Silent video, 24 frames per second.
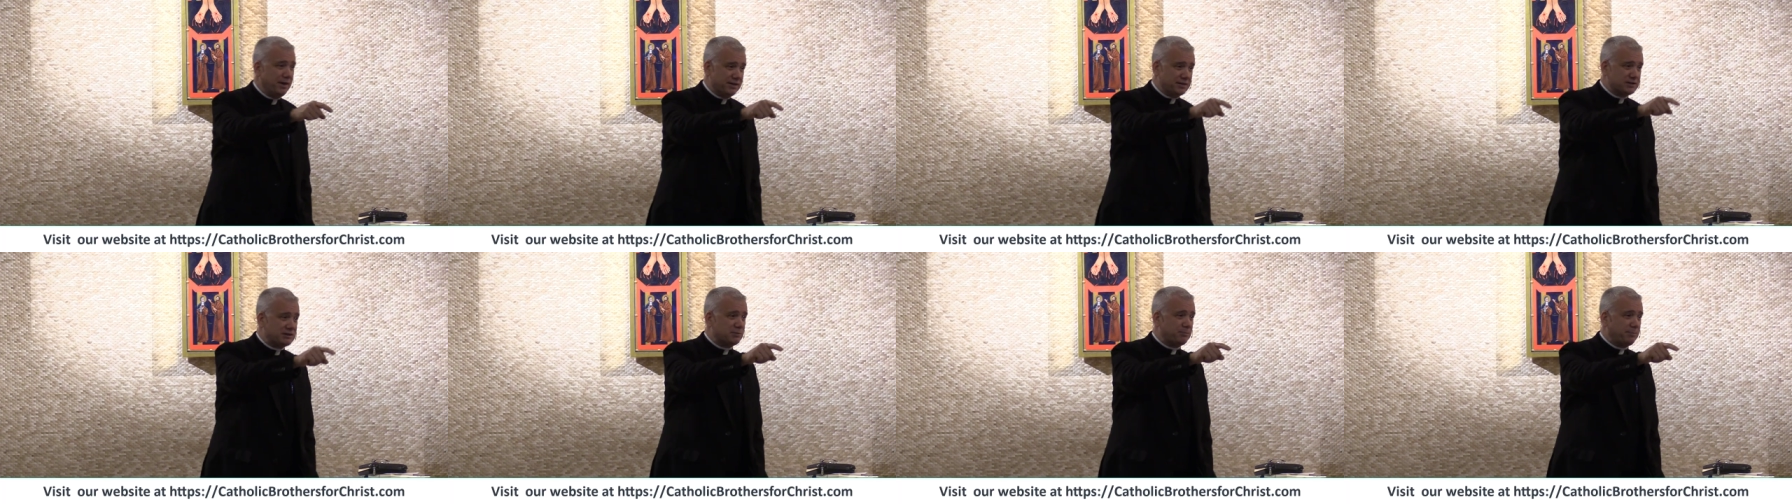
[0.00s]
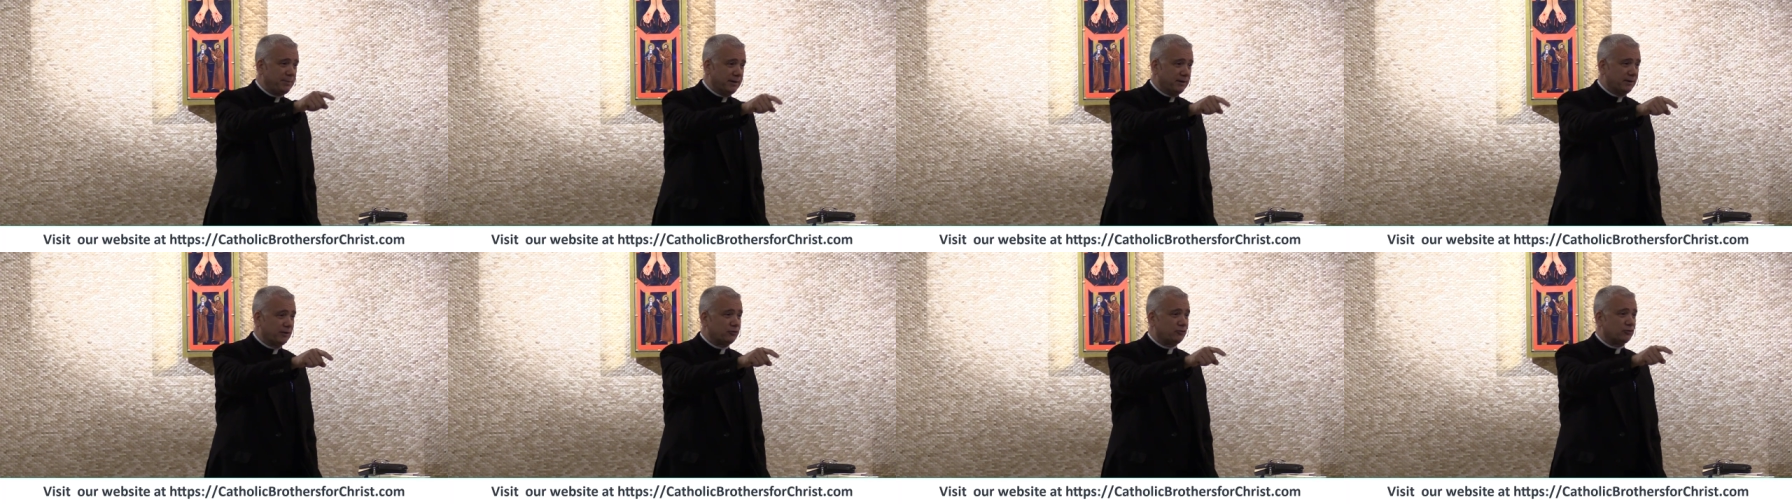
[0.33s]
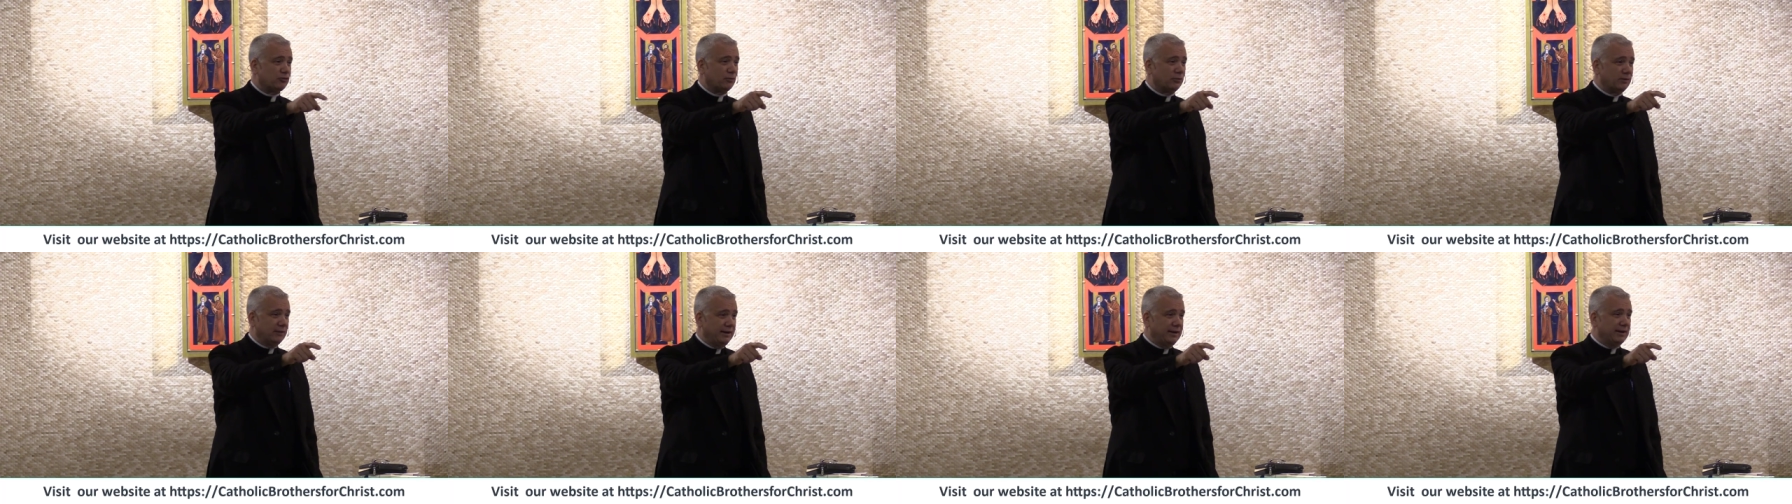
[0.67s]
be the
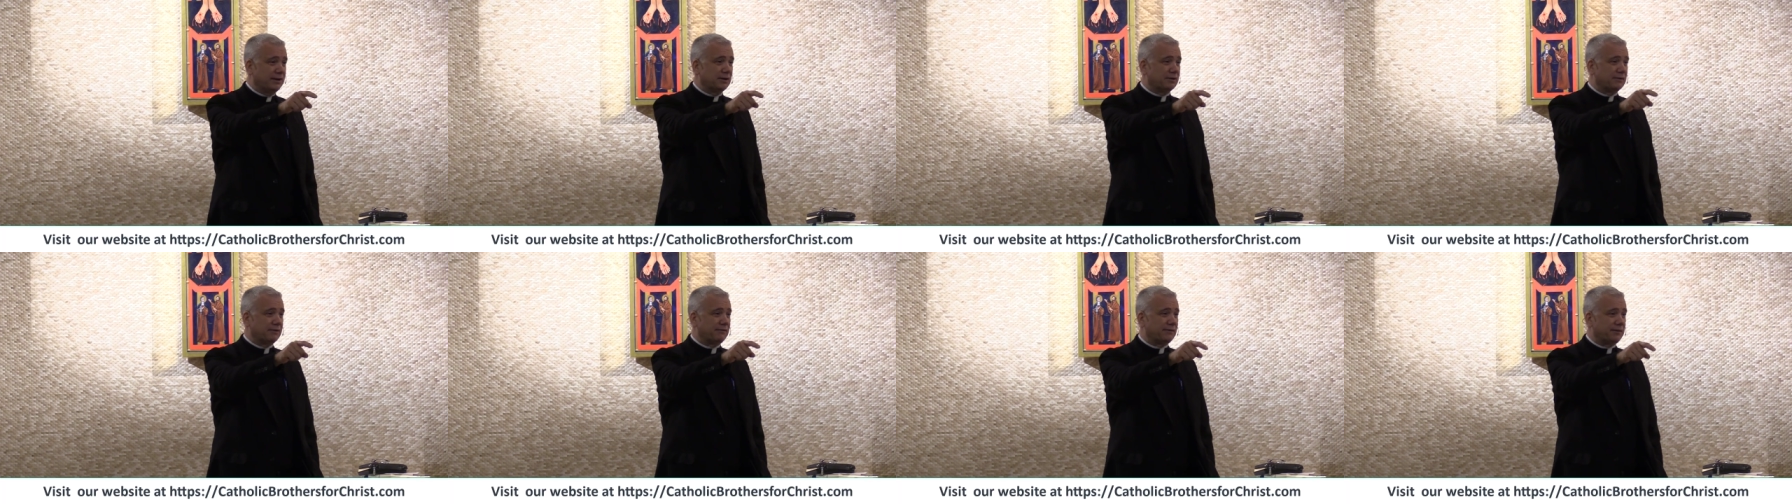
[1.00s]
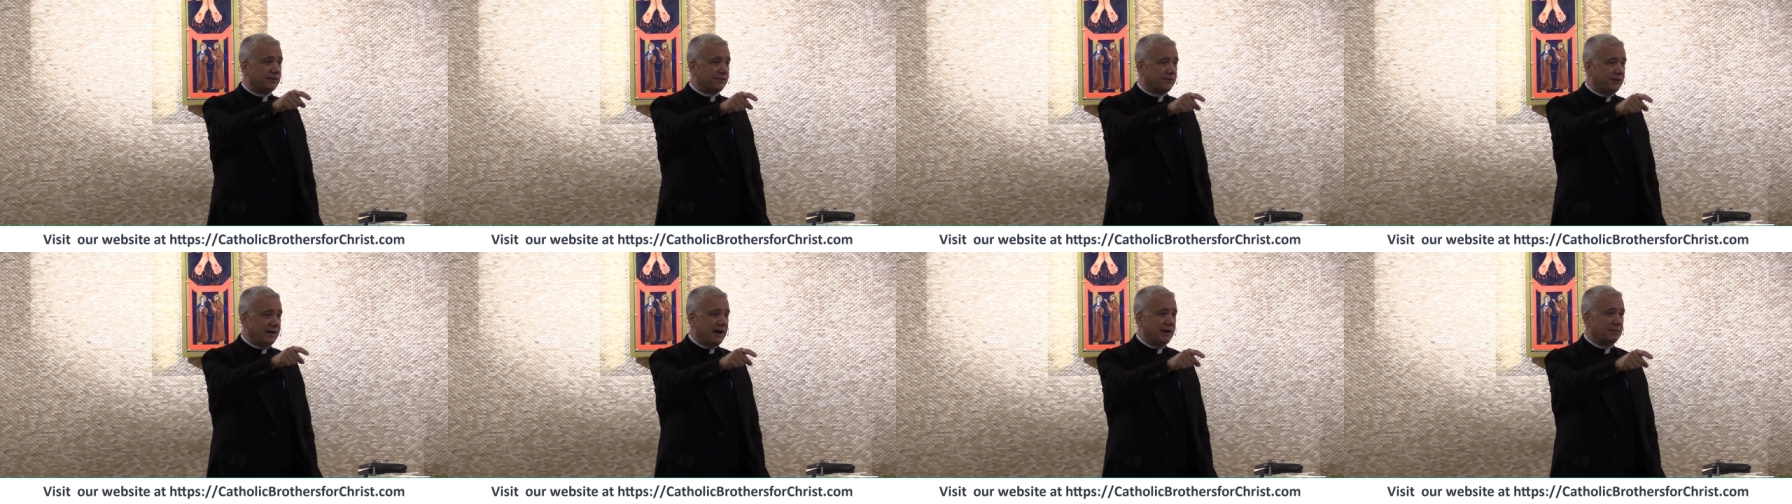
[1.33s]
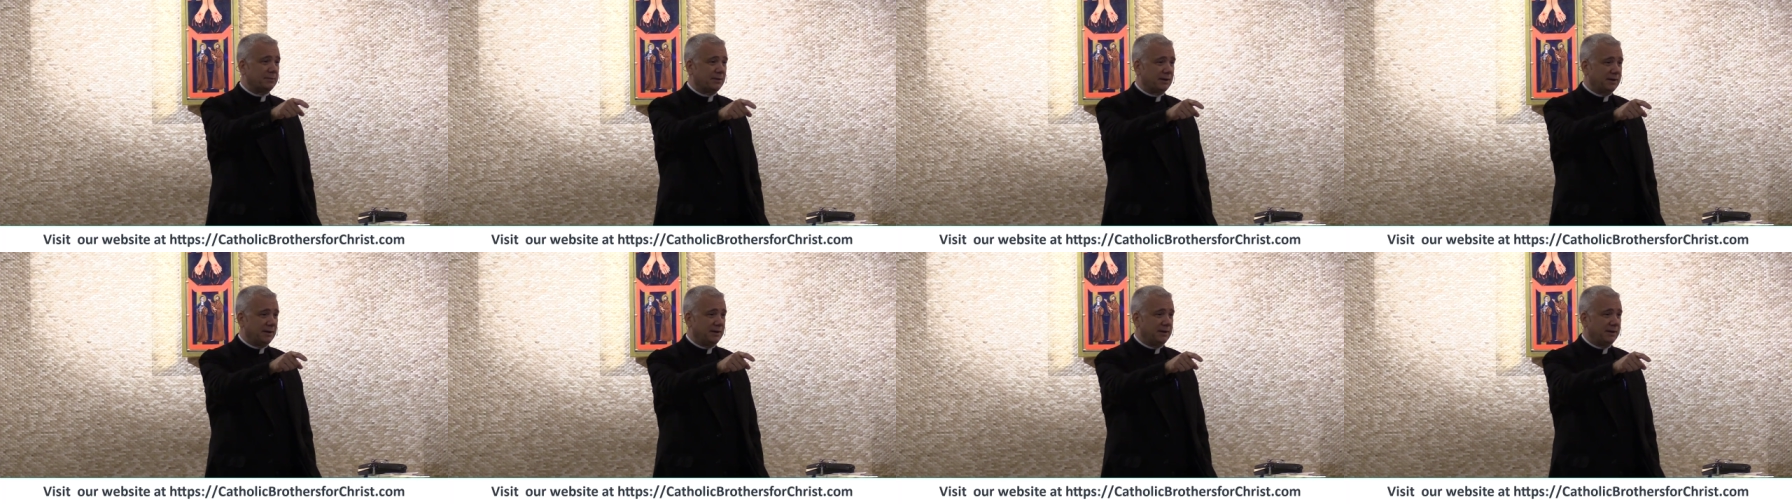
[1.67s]
spiritual leader of the
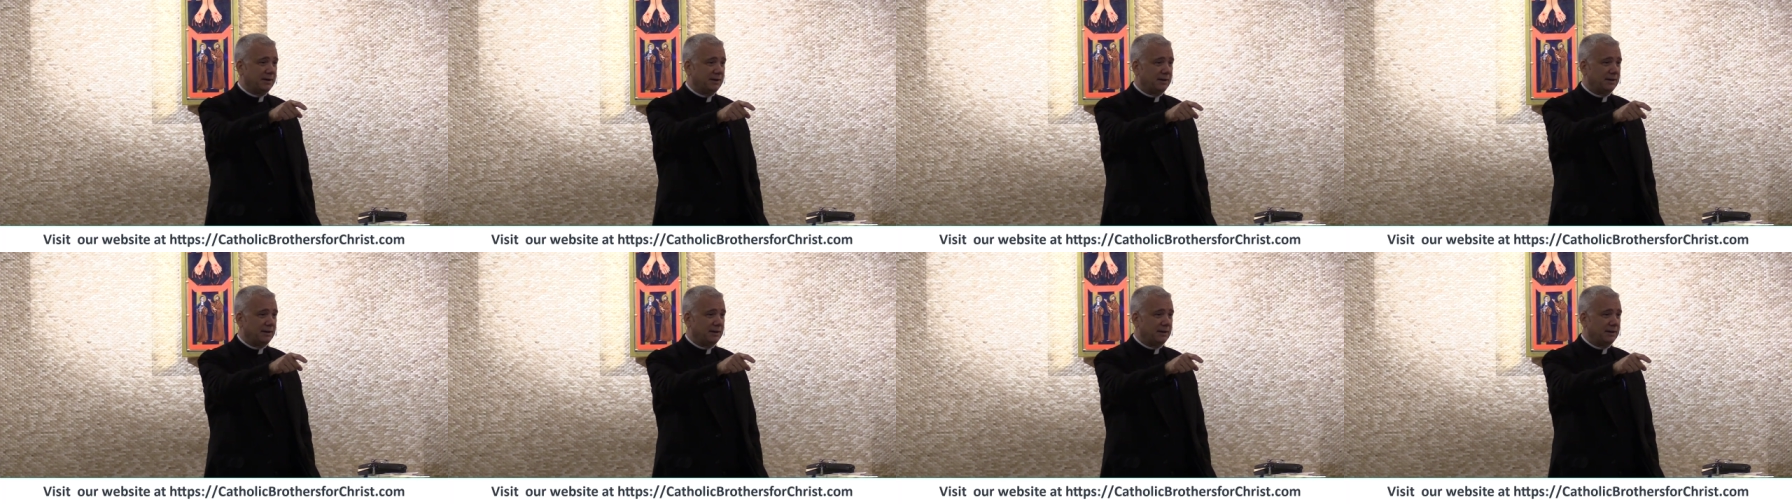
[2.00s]
family.